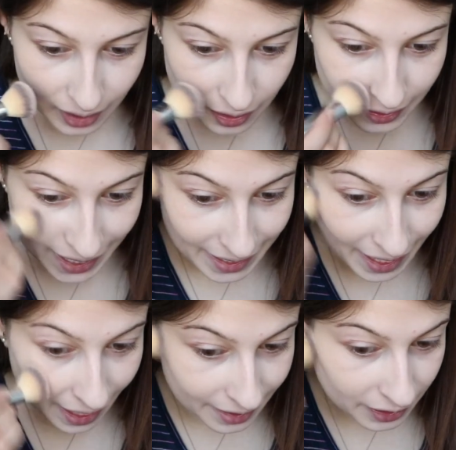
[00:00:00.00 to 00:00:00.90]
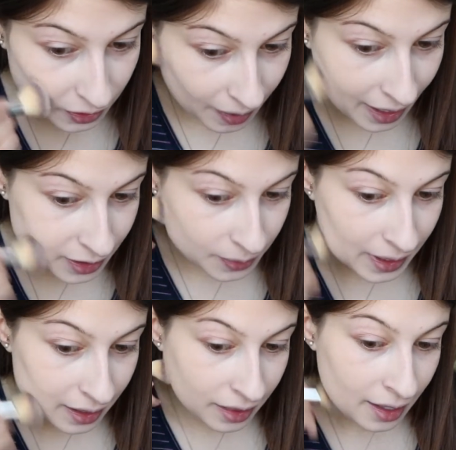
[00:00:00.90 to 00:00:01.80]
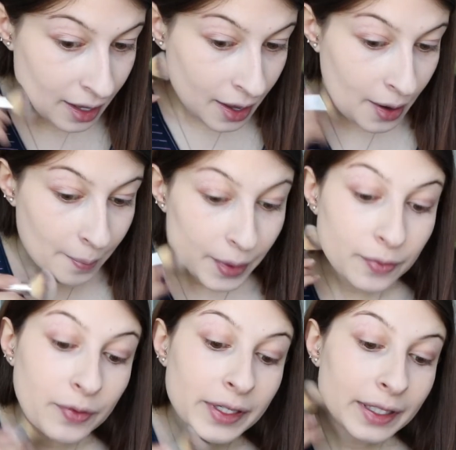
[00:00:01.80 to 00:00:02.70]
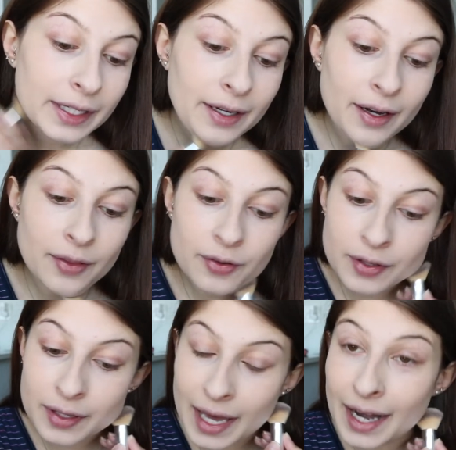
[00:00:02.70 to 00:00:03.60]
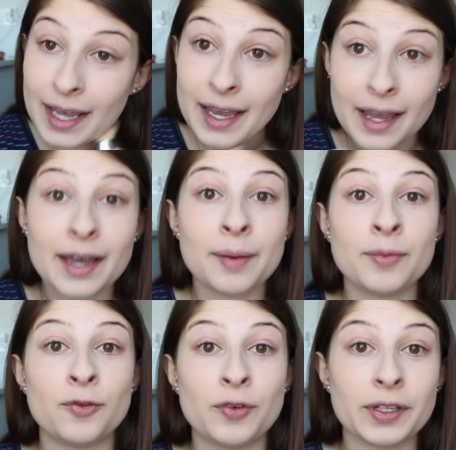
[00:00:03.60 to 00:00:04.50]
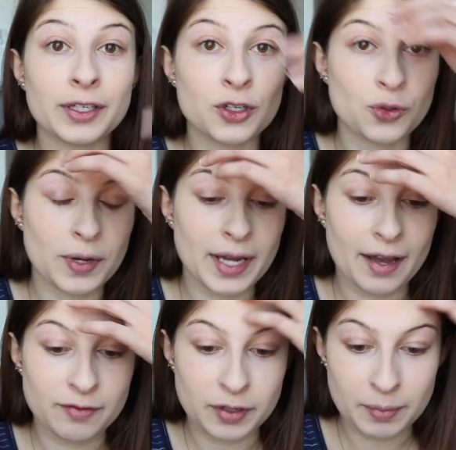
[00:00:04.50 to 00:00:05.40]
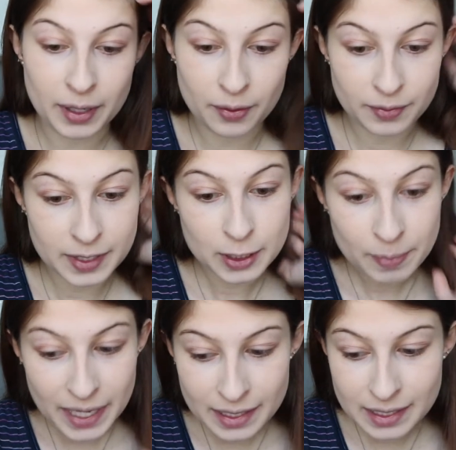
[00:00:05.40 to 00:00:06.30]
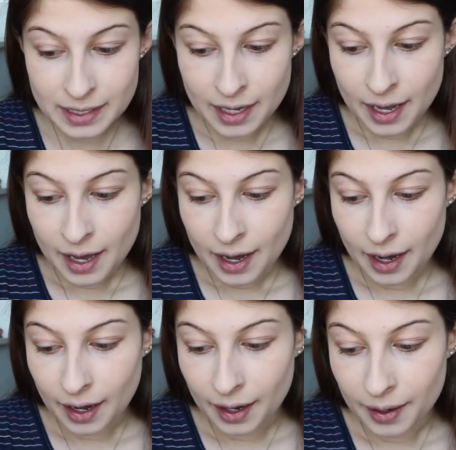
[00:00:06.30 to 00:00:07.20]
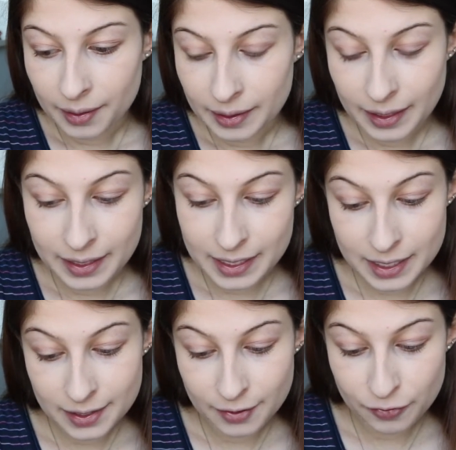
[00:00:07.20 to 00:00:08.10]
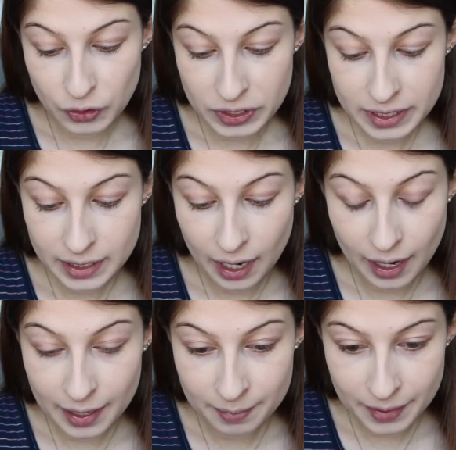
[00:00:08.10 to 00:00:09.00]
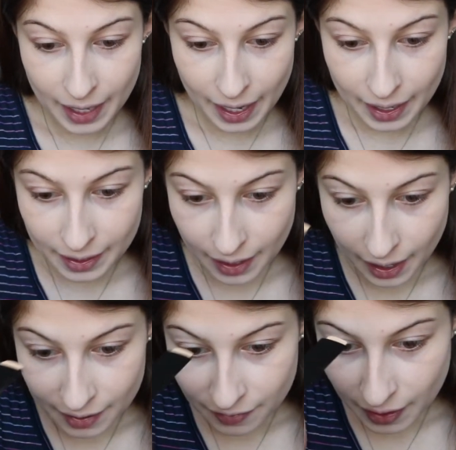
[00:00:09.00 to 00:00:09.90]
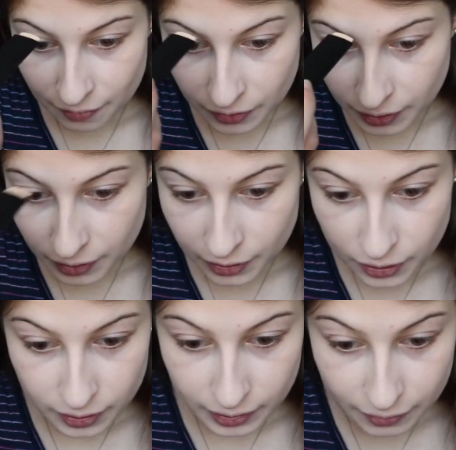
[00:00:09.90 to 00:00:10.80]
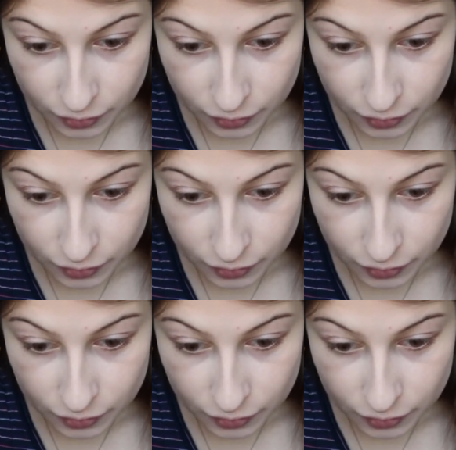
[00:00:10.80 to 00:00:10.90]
that I can interact with. But really, other than that, I am really enjoying having my own space. This is the first time that I've ever lived